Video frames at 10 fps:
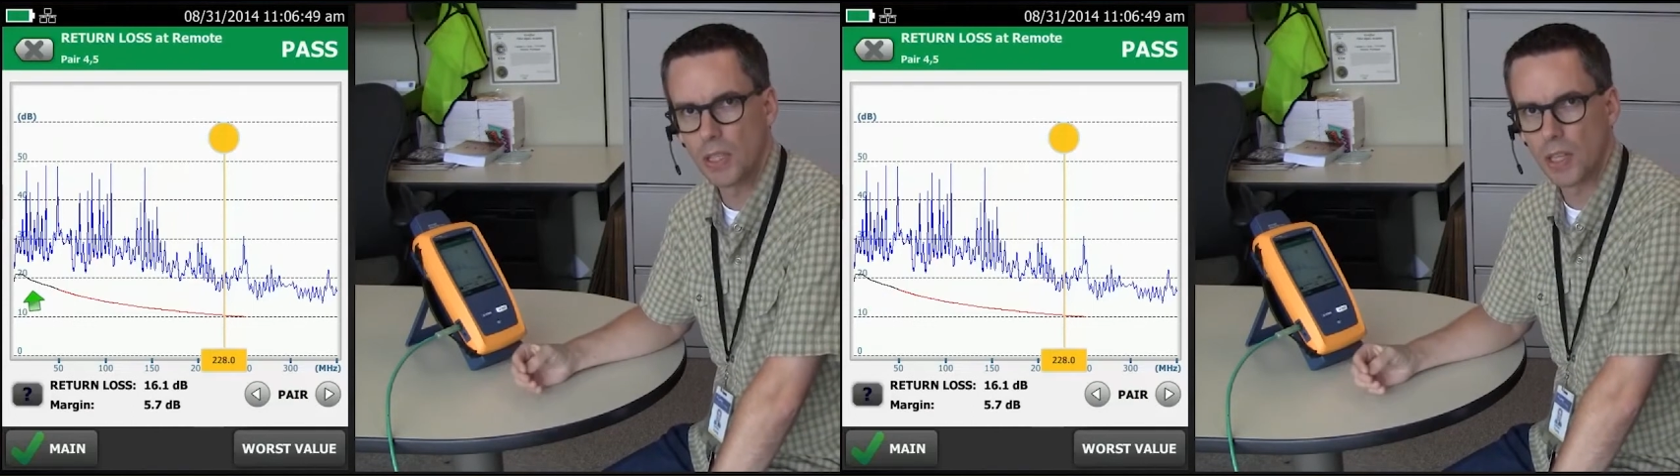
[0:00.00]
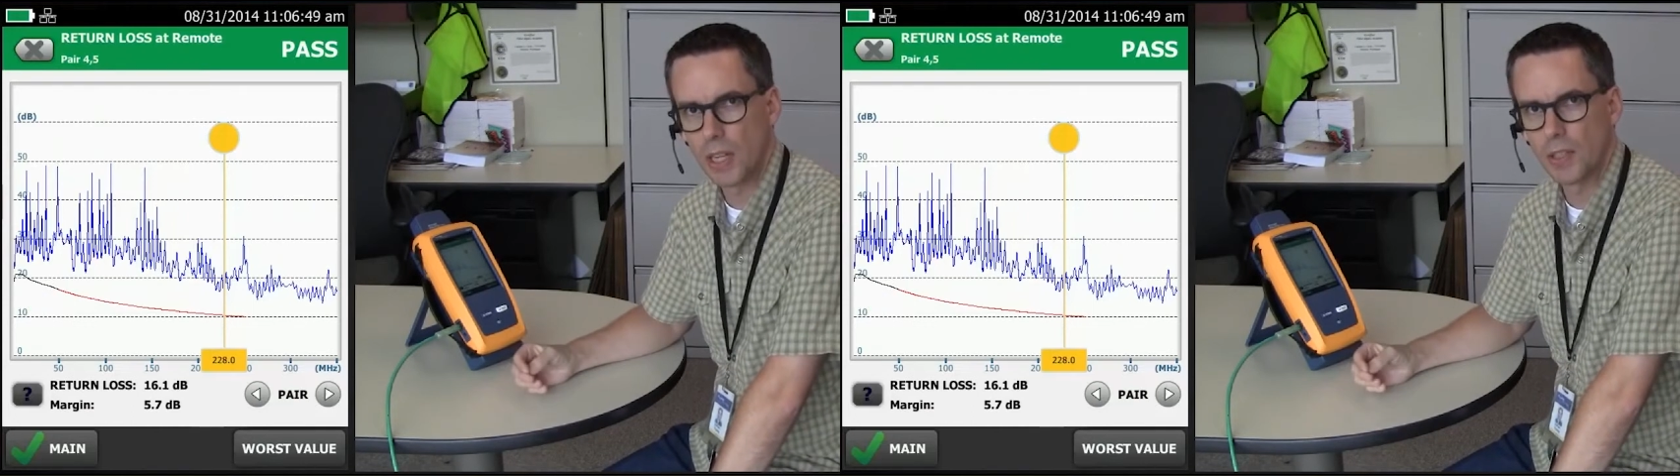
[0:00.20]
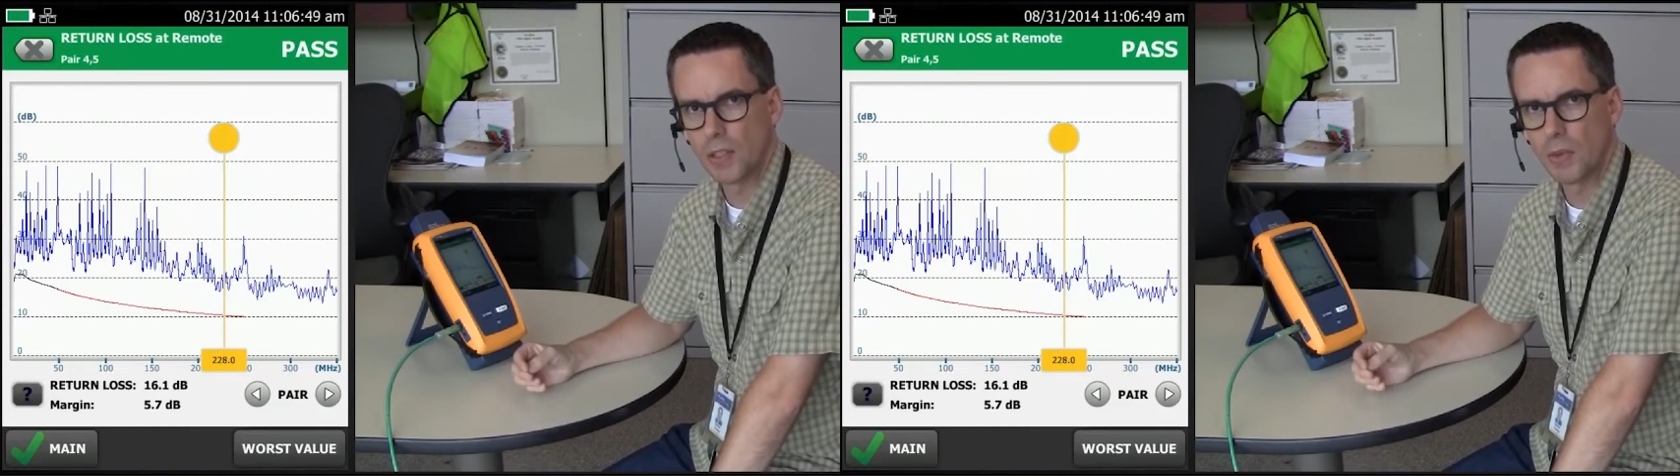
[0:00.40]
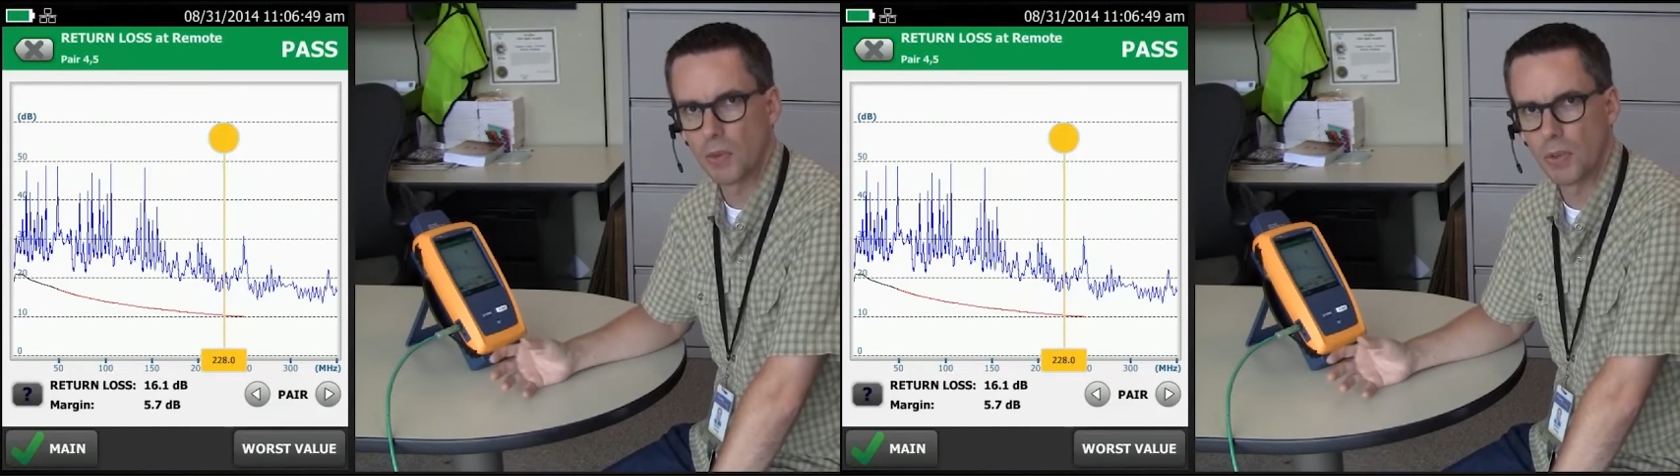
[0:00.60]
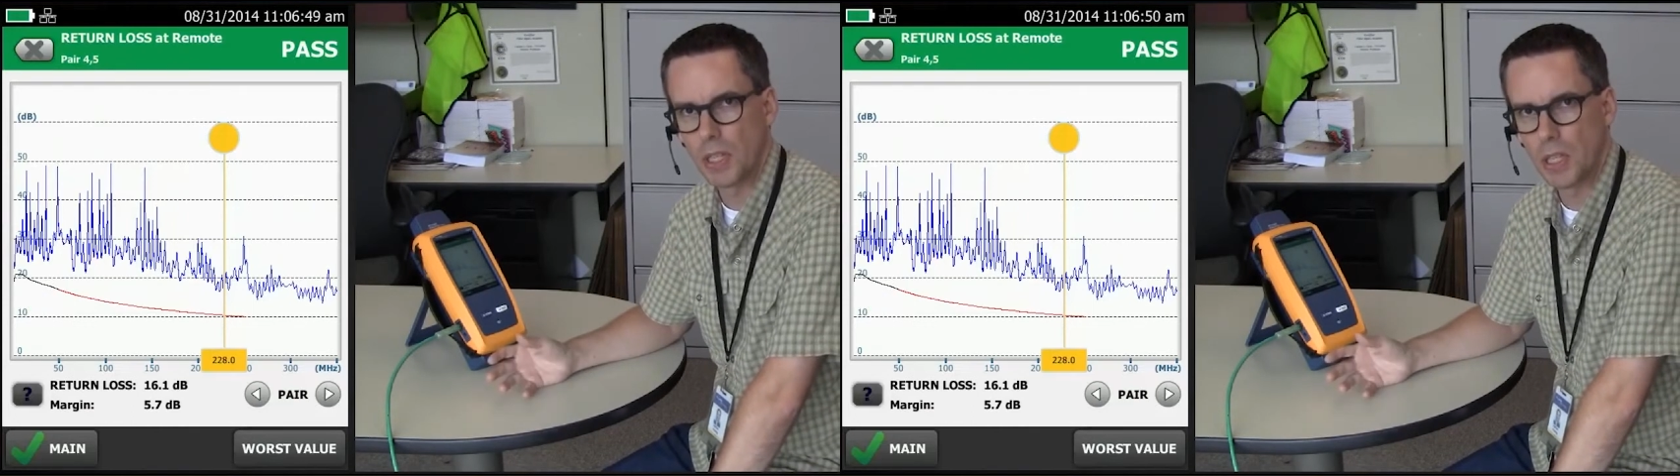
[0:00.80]
is less
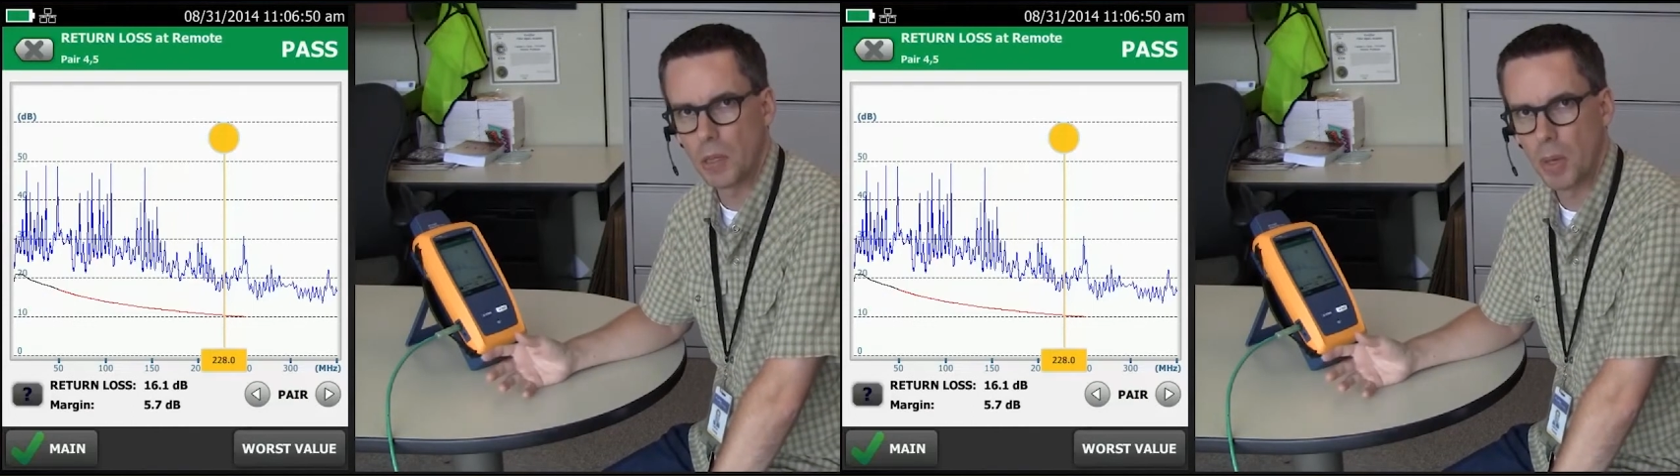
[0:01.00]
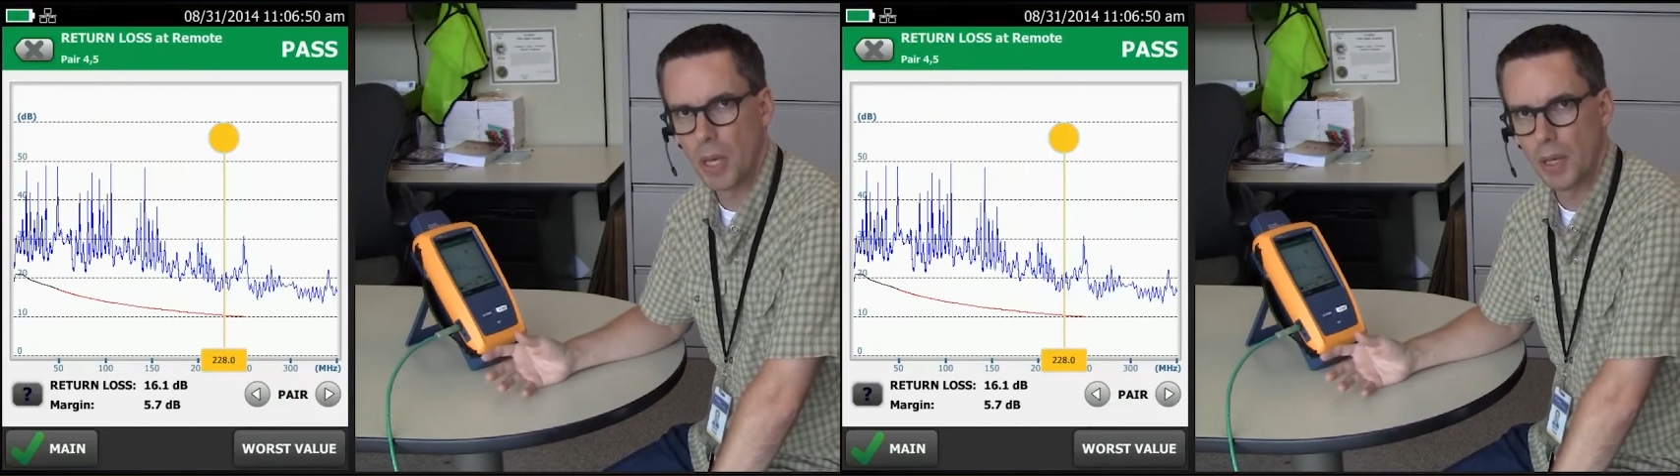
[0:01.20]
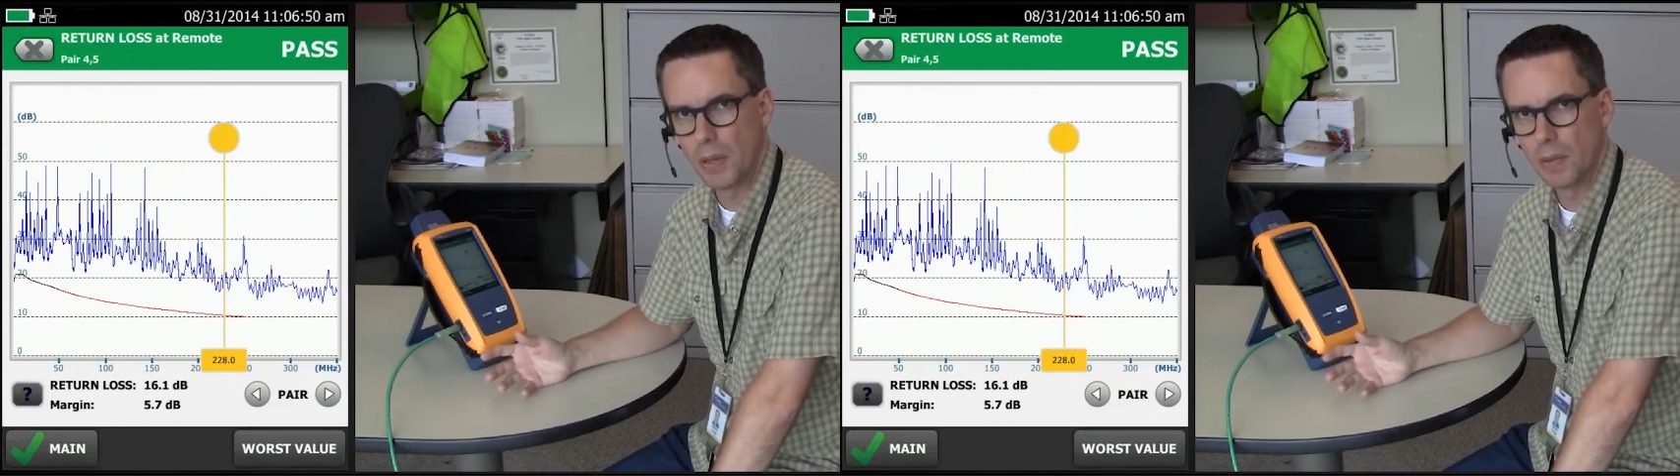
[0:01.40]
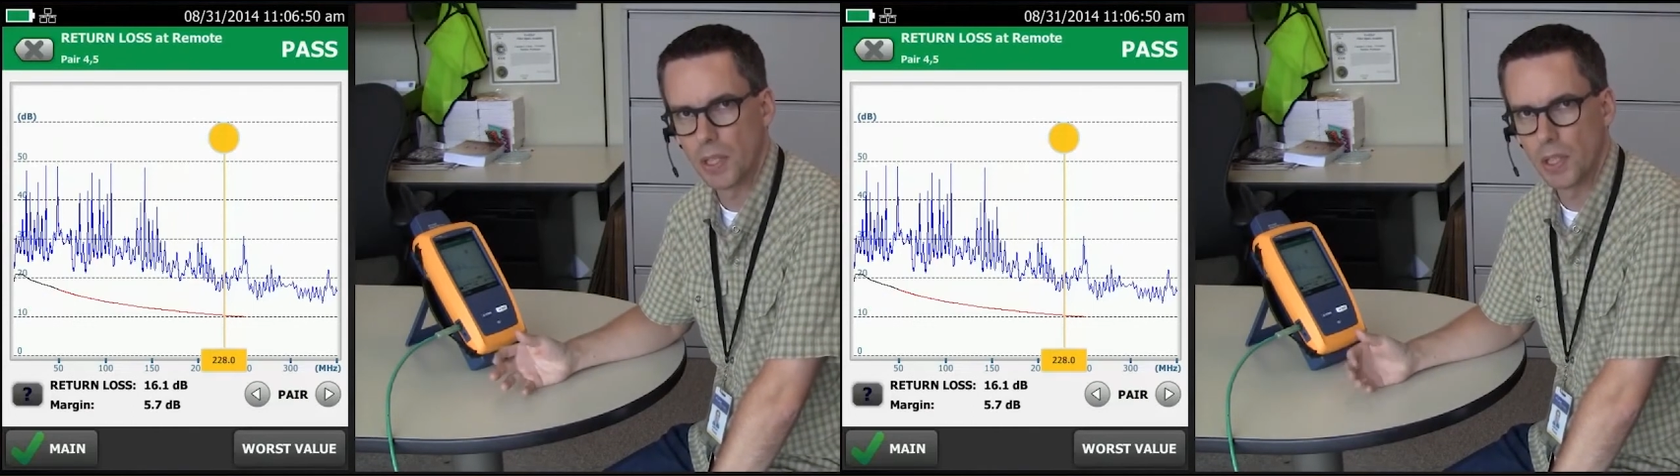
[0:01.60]
than three D B,